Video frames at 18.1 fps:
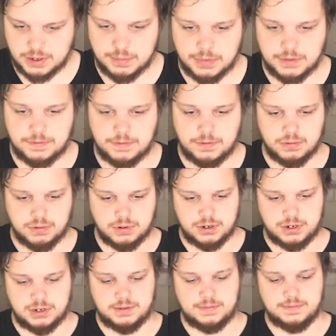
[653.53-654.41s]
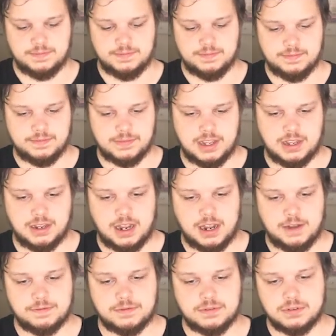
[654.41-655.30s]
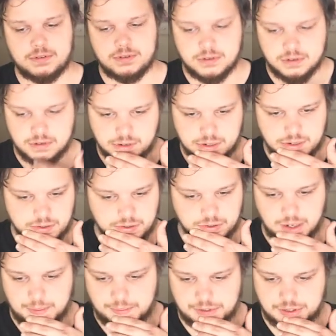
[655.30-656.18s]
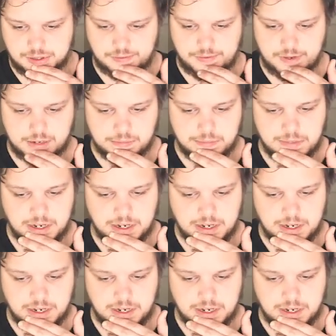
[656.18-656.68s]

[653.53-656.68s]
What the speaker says: before. Whoops, fuck